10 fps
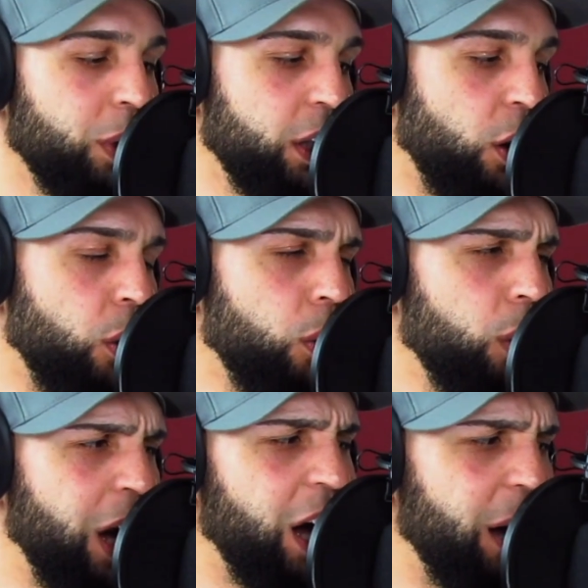when the
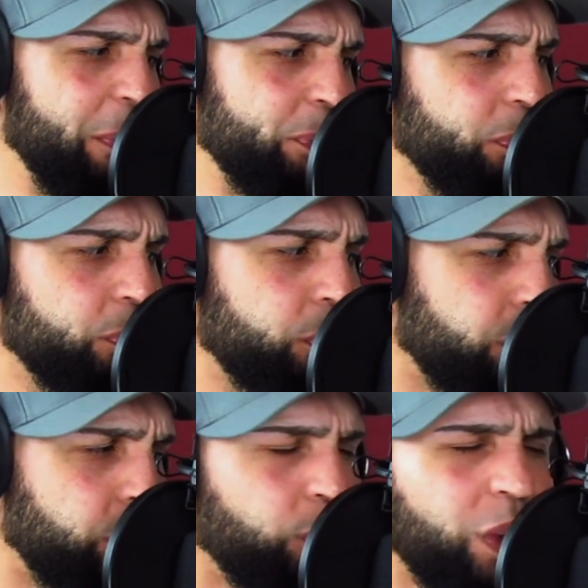whole
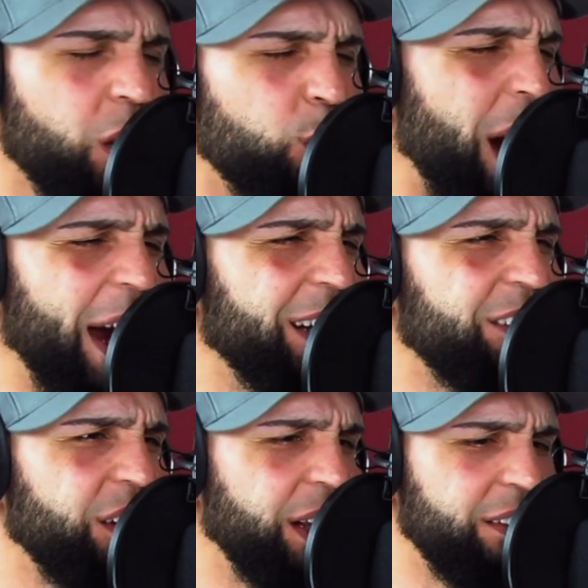
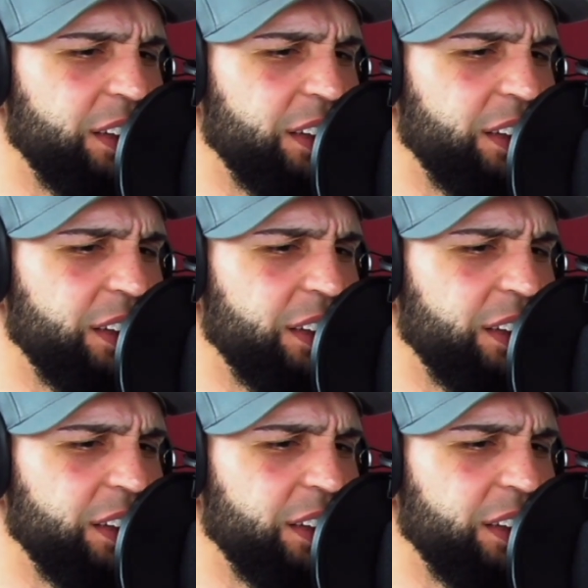riots and all that